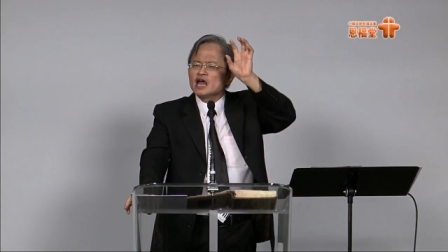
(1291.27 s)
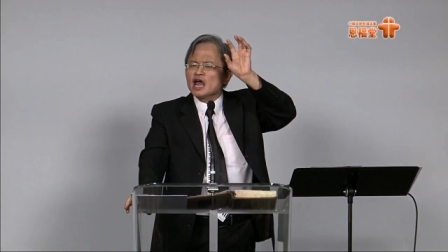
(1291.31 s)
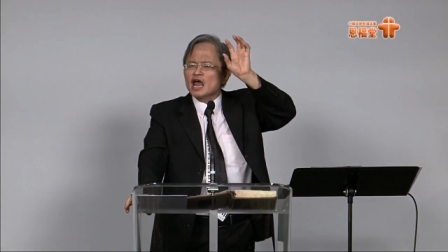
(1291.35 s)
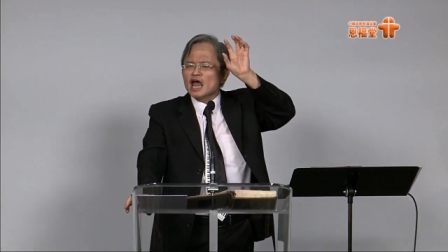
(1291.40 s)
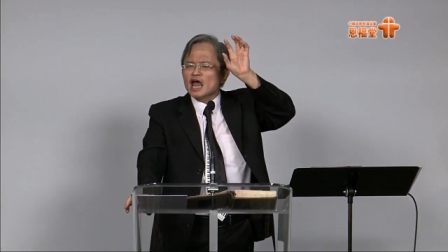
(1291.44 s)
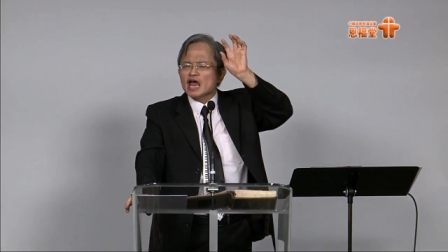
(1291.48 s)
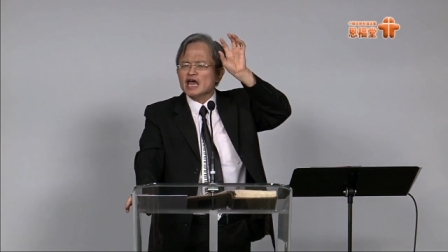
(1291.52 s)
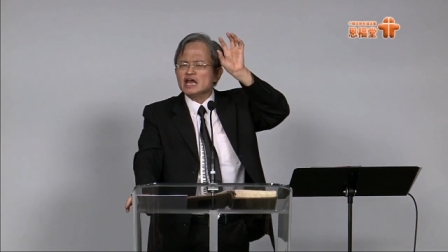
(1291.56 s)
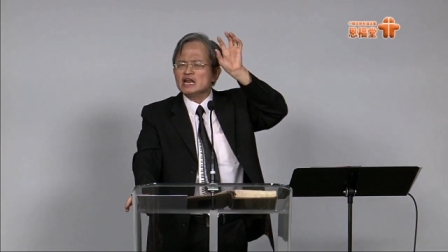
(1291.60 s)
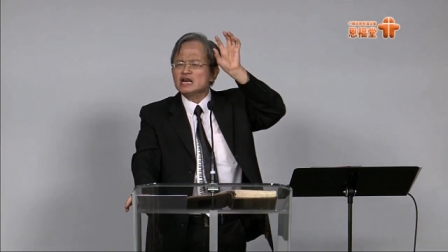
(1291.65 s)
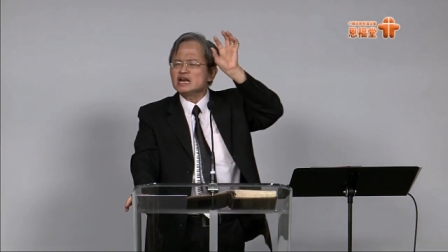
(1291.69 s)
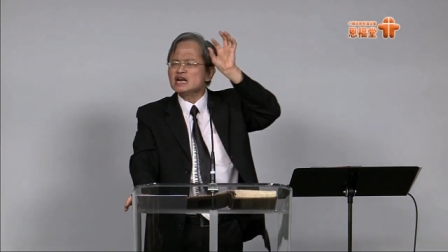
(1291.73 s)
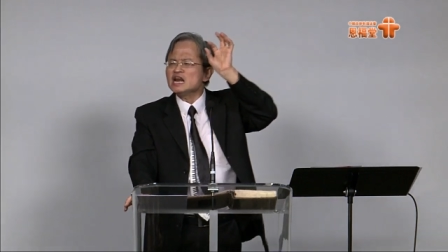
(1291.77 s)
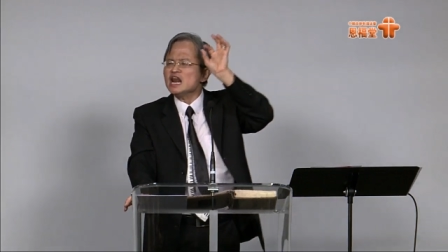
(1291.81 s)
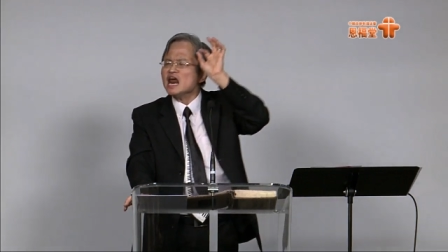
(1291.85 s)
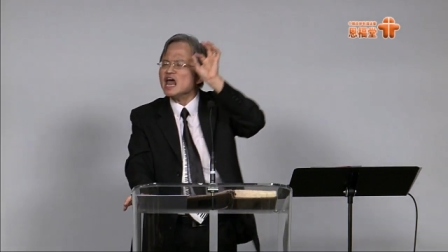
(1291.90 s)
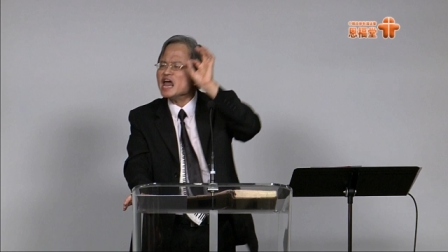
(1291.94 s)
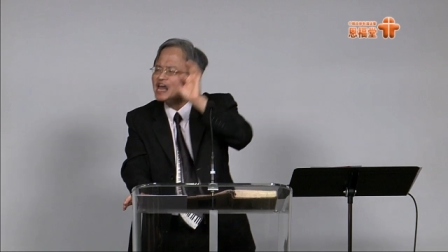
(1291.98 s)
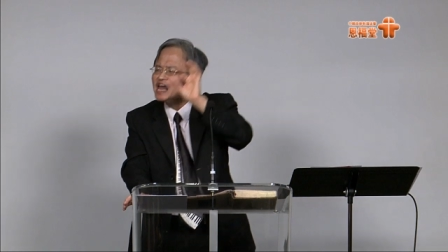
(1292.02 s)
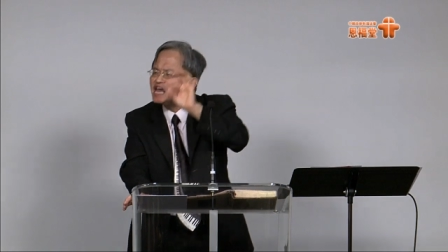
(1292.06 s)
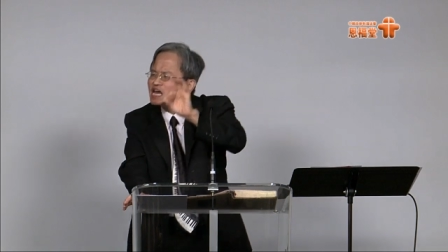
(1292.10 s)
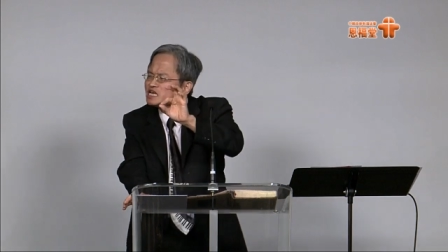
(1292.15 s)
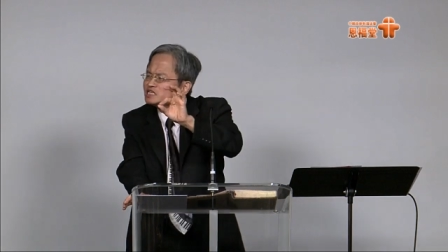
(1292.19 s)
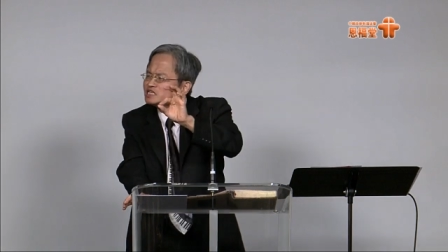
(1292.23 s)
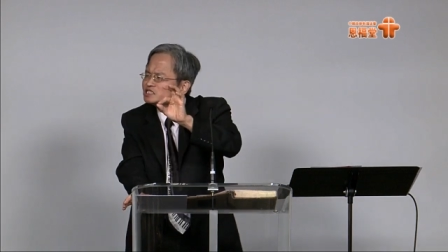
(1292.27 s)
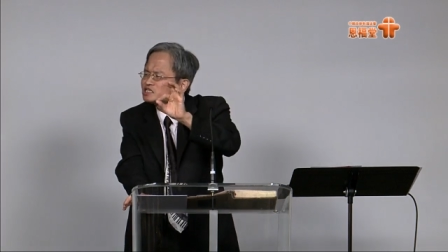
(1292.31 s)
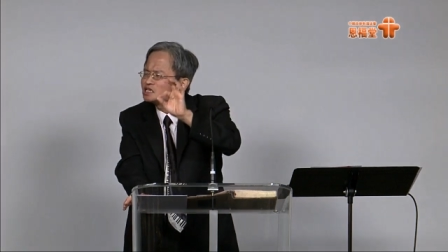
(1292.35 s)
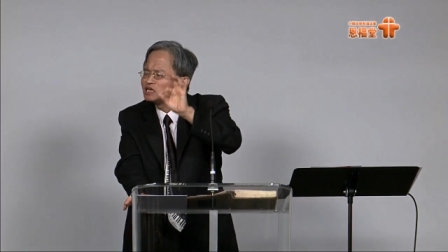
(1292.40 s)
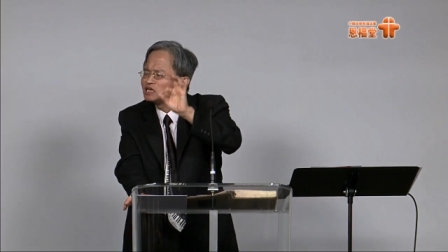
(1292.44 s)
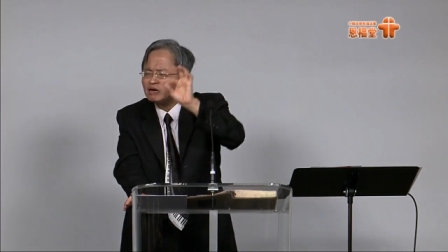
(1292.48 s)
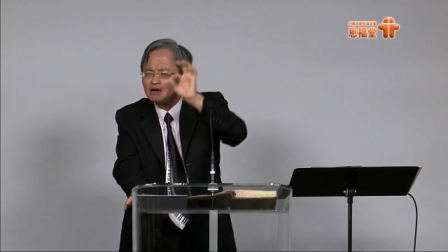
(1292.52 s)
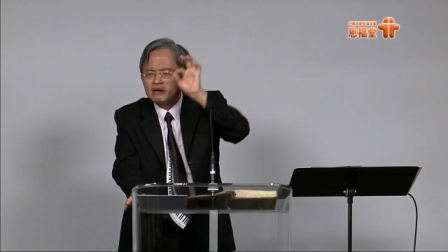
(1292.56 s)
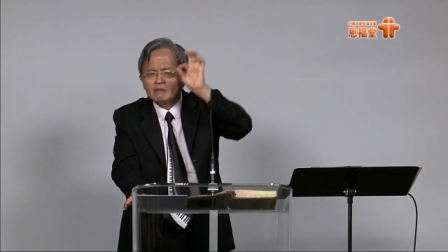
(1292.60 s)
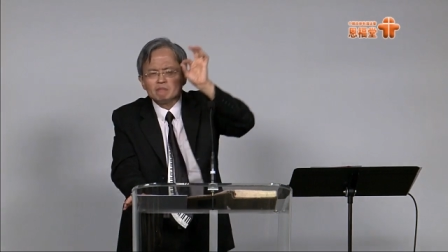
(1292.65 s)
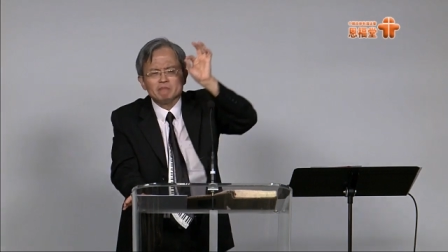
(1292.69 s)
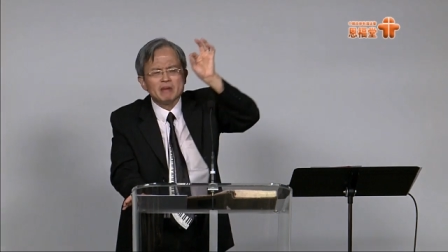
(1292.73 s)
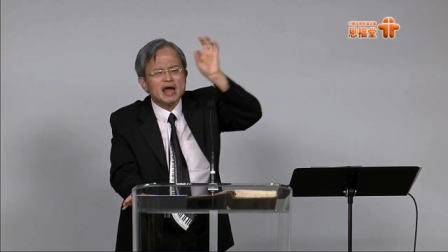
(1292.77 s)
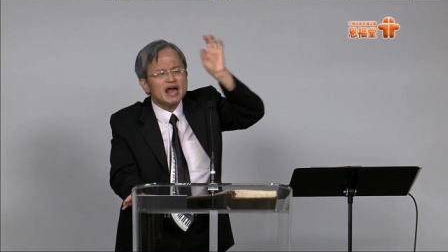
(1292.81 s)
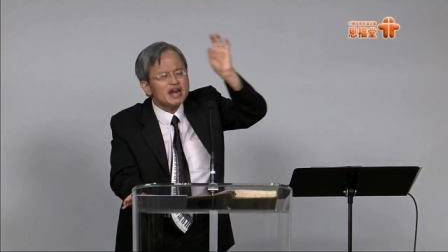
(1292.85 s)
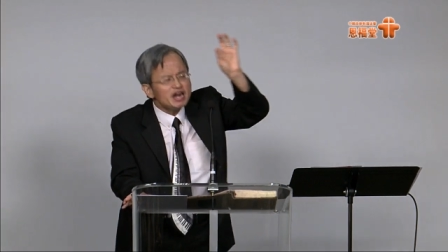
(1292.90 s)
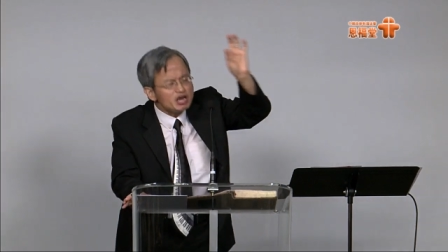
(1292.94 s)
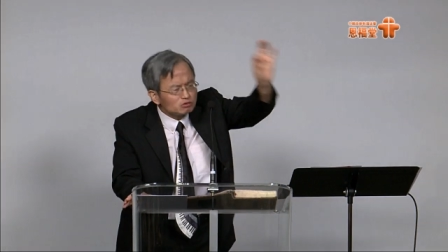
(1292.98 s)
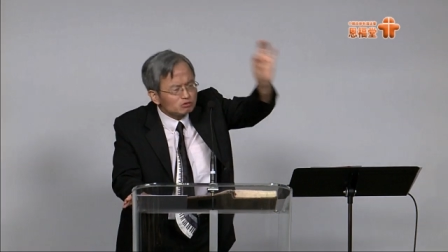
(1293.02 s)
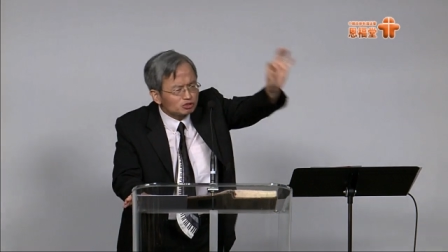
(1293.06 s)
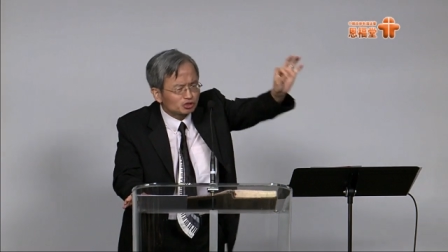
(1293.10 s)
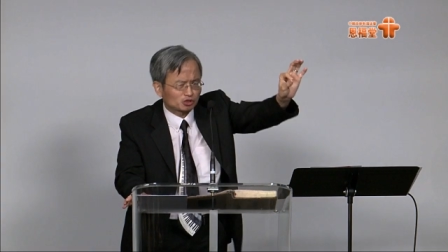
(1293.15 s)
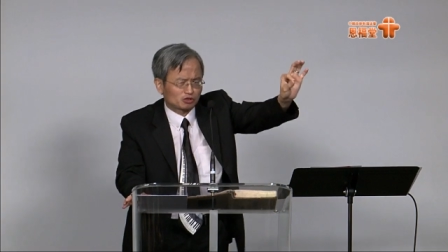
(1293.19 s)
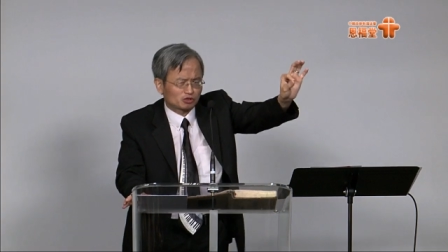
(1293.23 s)
a late
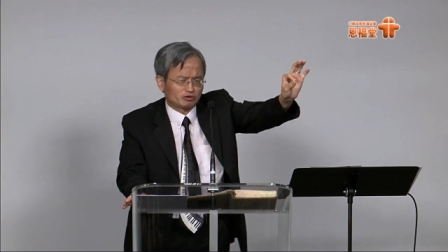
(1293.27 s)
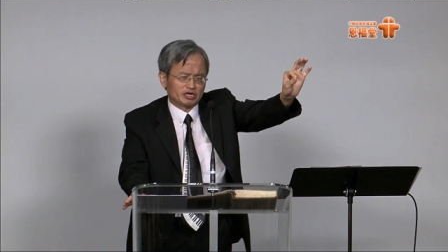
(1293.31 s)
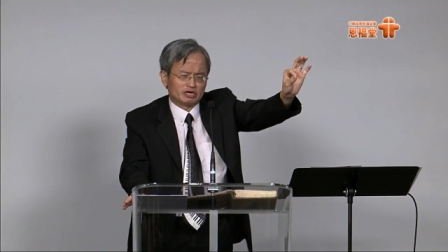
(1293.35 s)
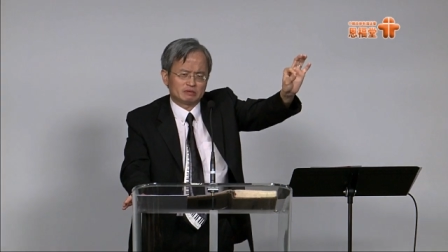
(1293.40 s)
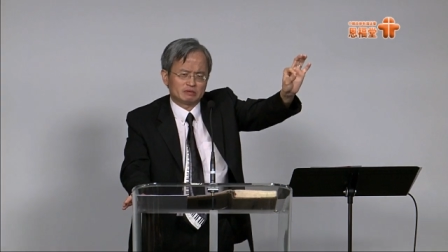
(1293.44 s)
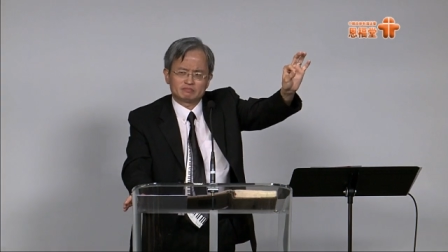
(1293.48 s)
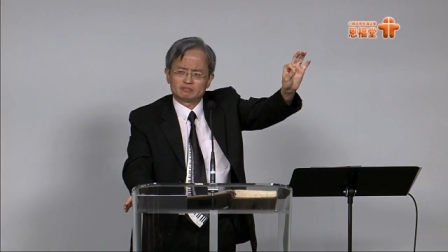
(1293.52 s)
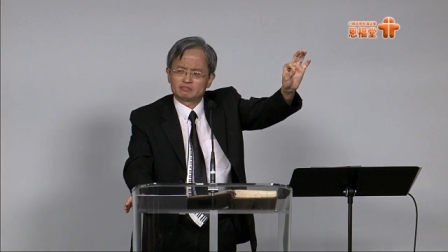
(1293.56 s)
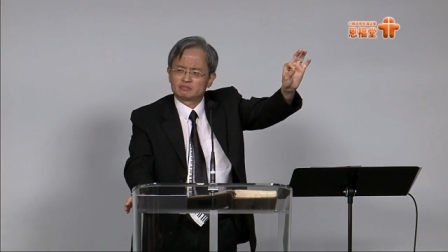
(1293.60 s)
manuscript